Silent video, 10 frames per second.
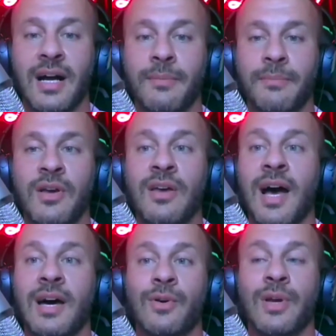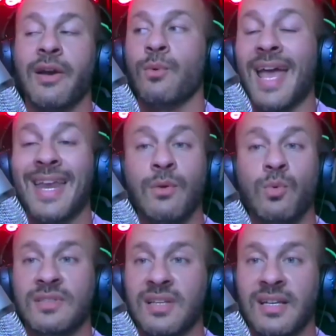up. I don't care what
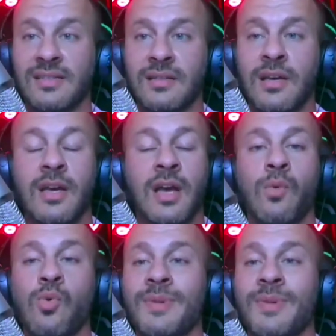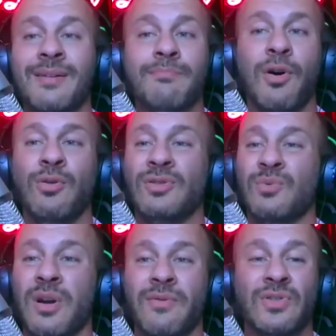anyone says. A woman can post
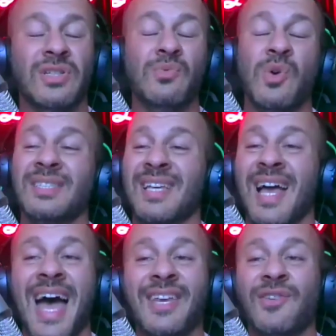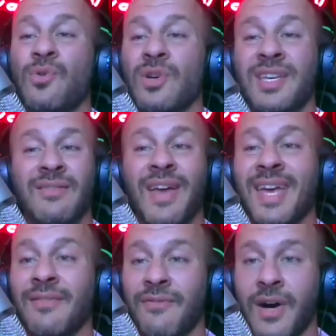whatever she wants. I don't give
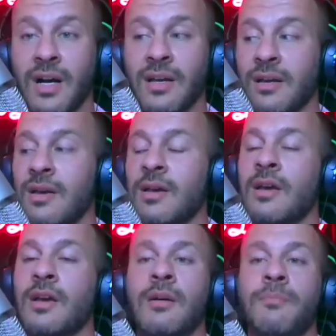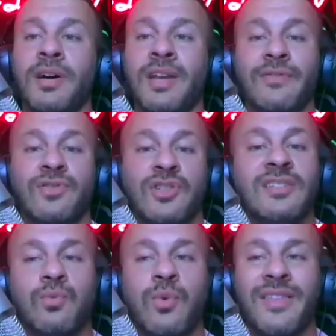a fuck. But if
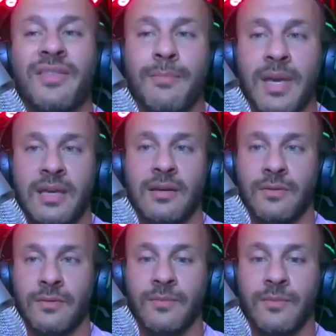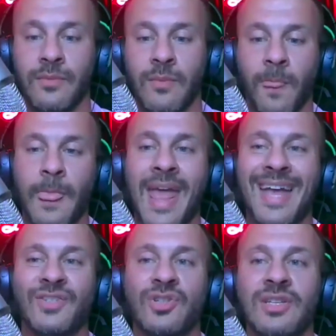she's with me
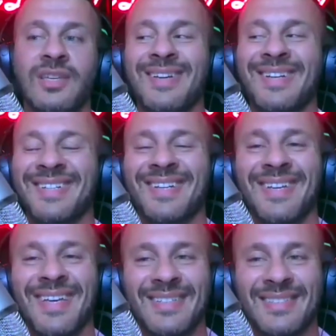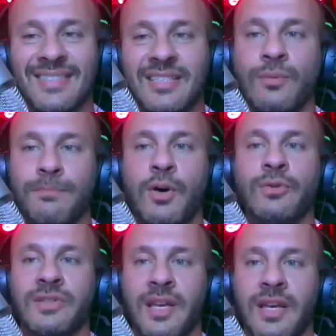and she is still
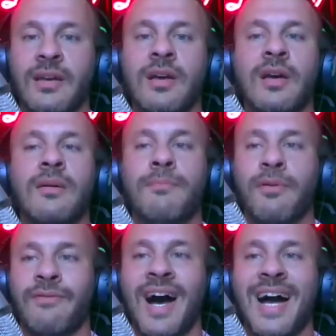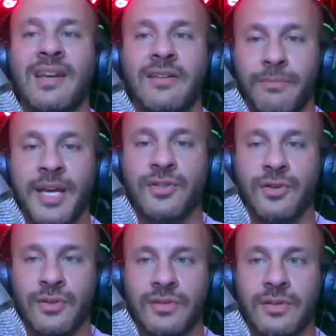posting provocative
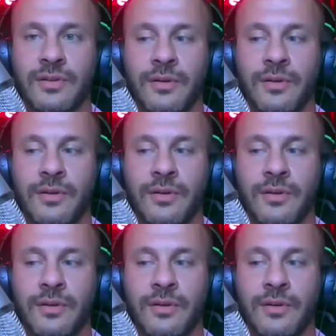pictures,